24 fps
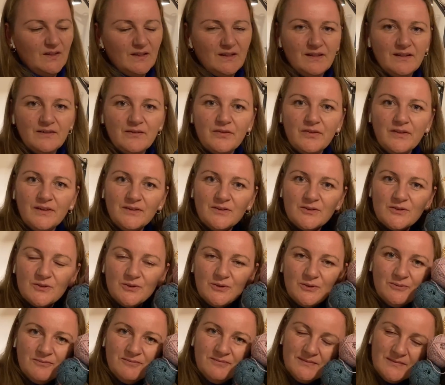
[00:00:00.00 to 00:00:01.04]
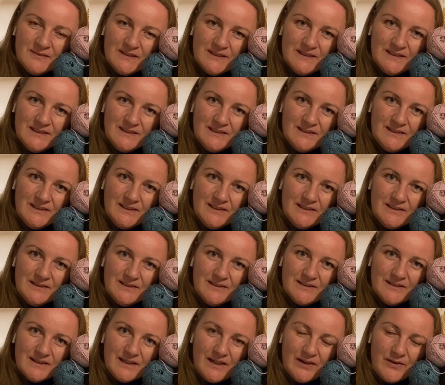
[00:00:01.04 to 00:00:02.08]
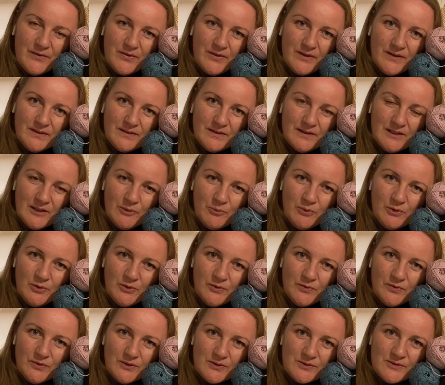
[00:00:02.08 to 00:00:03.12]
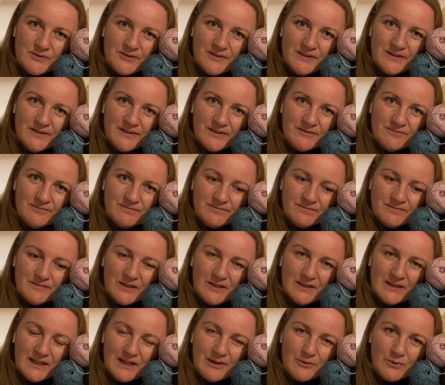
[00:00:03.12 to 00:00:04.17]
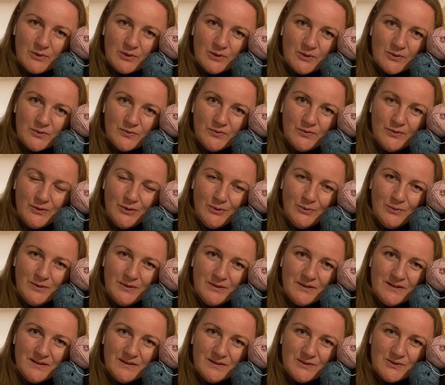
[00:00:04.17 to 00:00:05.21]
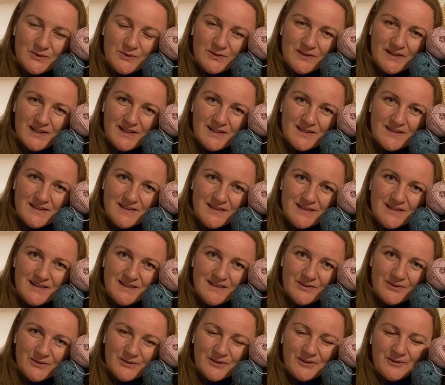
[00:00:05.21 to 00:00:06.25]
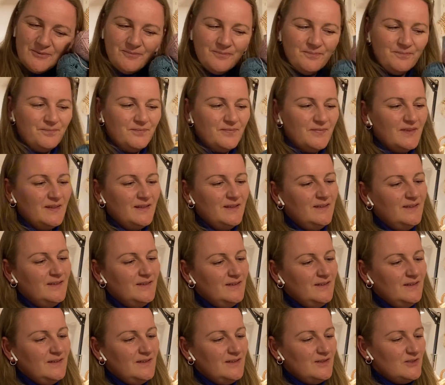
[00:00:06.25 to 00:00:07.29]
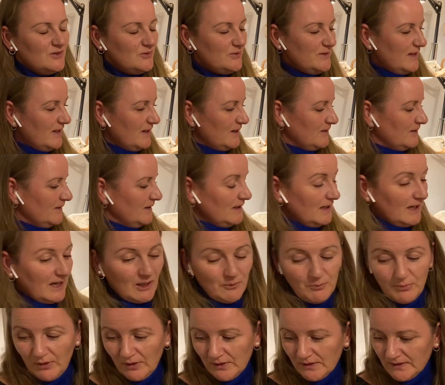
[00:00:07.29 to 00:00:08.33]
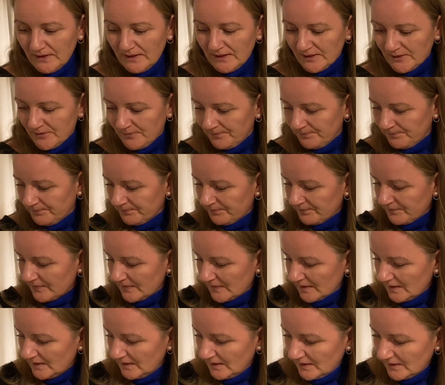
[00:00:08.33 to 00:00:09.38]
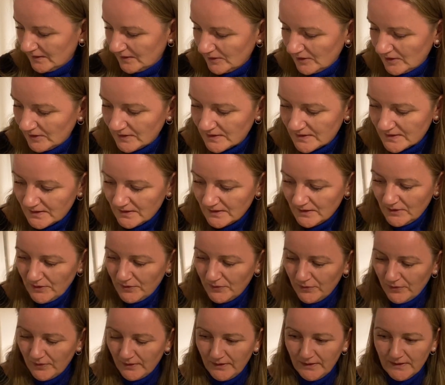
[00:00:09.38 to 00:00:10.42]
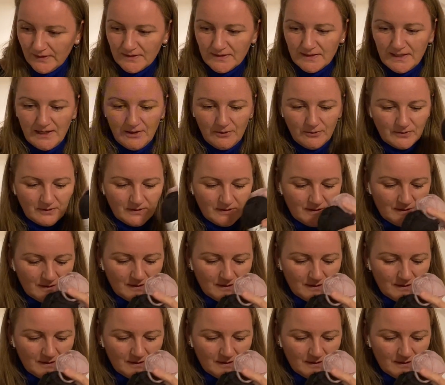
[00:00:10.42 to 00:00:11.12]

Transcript: I think so. I think they are beautiful together, and I will look forward to casting it on. So yeah, I bought that in the city for Frederikshavn,